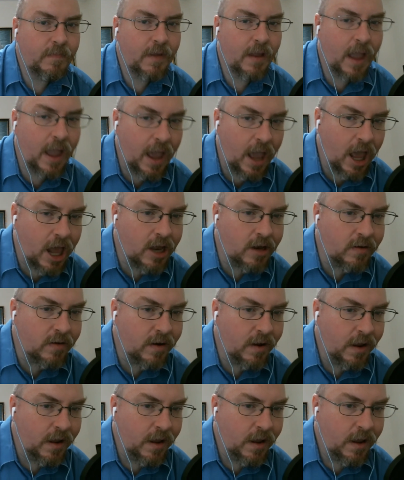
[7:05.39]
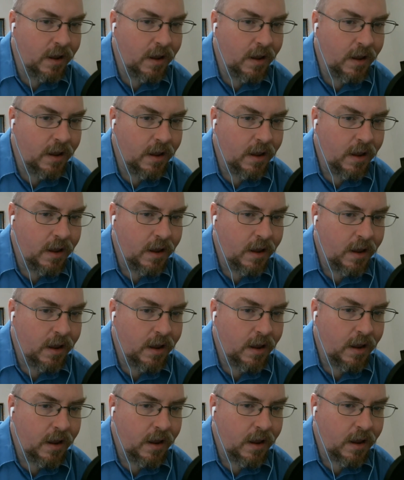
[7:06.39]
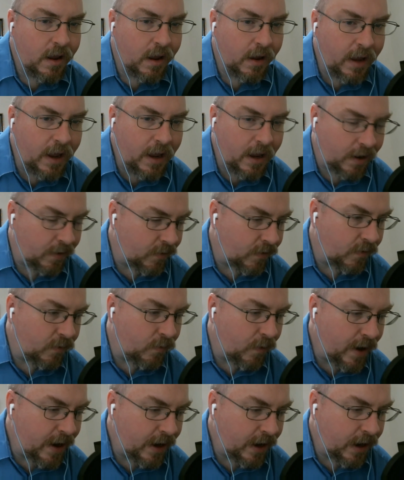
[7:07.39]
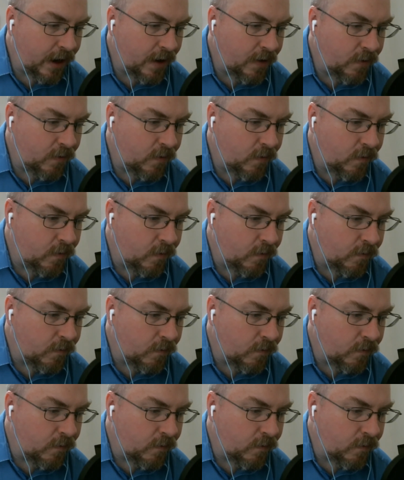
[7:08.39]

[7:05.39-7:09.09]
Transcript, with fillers: And again, the rank and